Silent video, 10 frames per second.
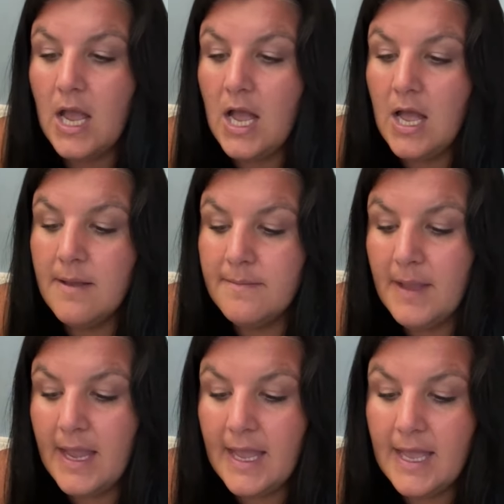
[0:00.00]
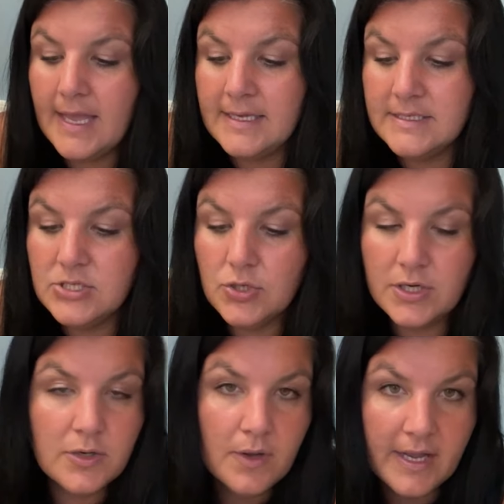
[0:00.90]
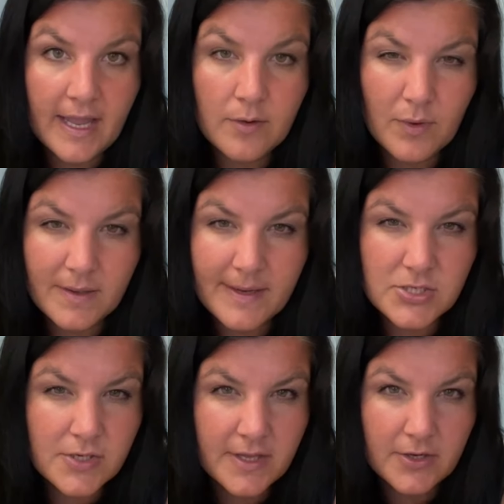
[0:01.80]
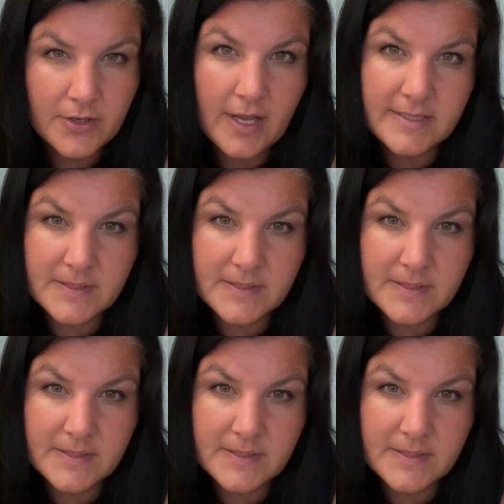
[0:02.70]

And you're gonna, again, wanna make sure that you're not,